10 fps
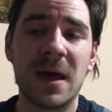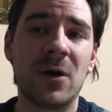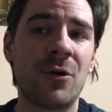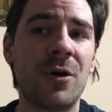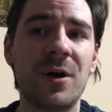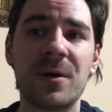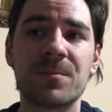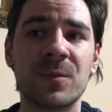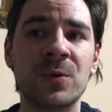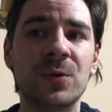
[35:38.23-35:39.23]

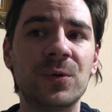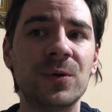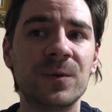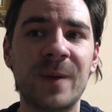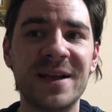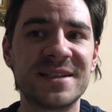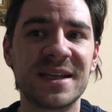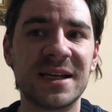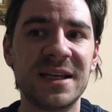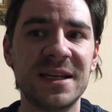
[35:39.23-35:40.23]
or who
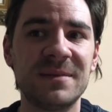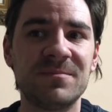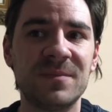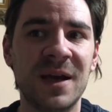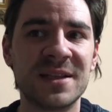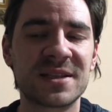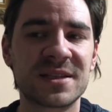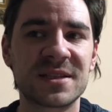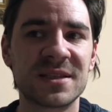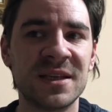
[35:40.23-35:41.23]
basically
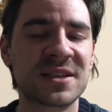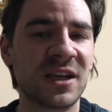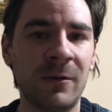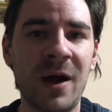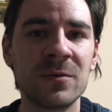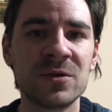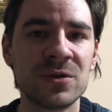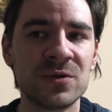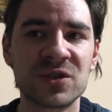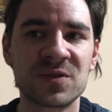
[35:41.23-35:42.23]
it's it's around
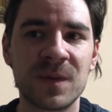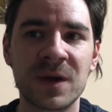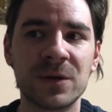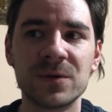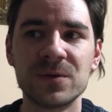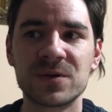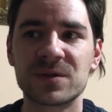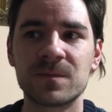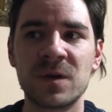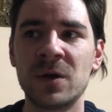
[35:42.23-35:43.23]
you just
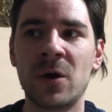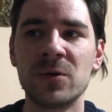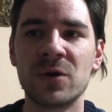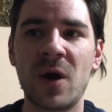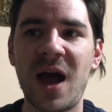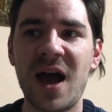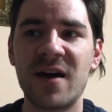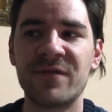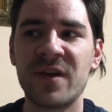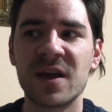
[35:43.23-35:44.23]
because you know you
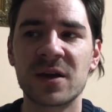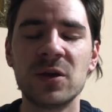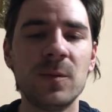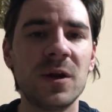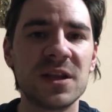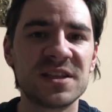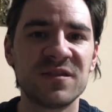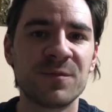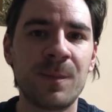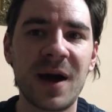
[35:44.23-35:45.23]
have a, a
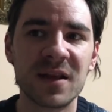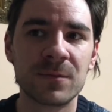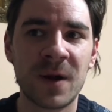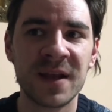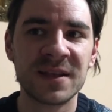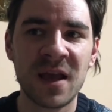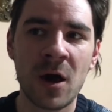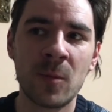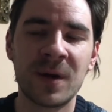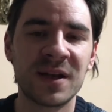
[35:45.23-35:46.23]
cumulative path right
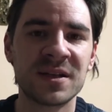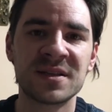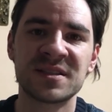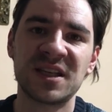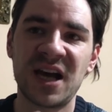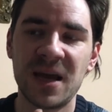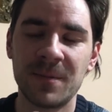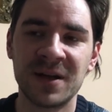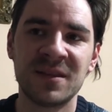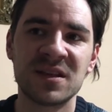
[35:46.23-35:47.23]
now, but it is time
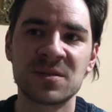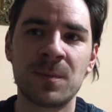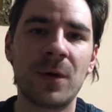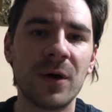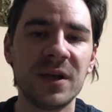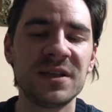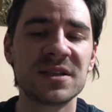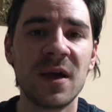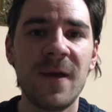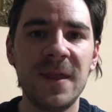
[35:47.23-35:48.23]
at this point
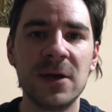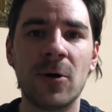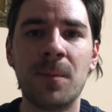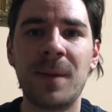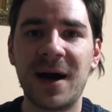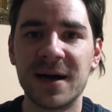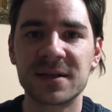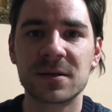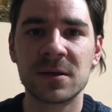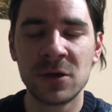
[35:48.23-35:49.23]
your path
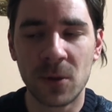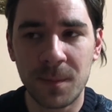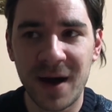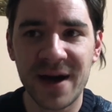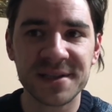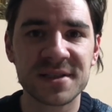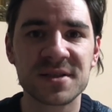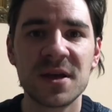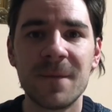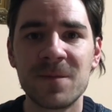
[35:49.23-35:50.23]
your
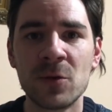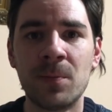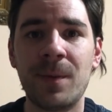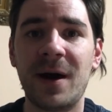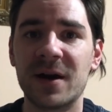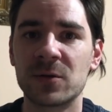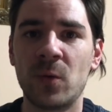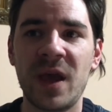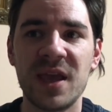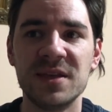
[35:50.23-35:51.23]
paths to part
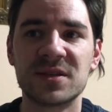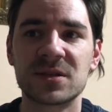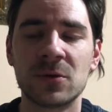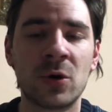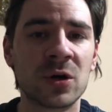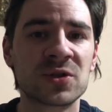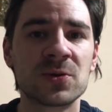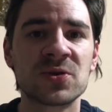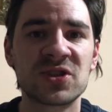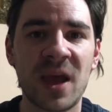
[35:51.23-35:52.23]
ways or to
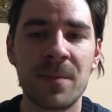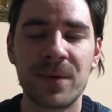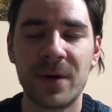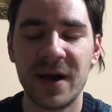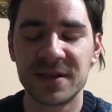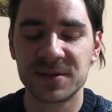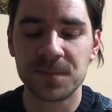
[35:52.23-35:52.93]
separate.